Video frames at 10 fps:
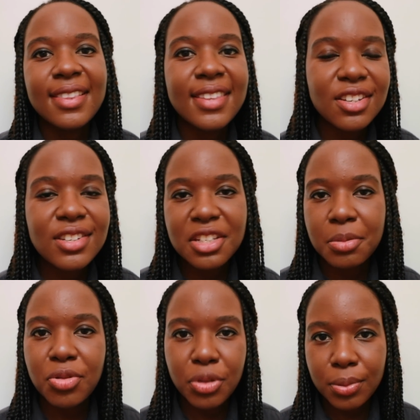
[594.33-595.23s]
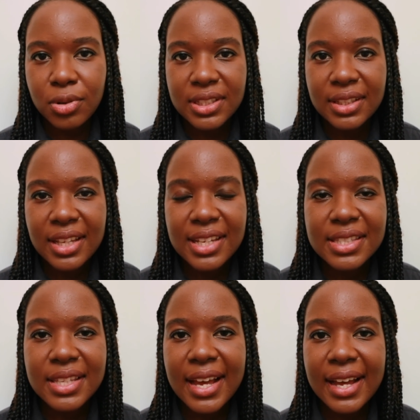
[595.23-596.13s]
then you need to be reporting
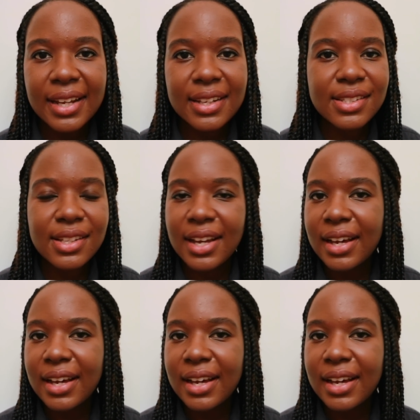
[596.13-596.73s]
this, and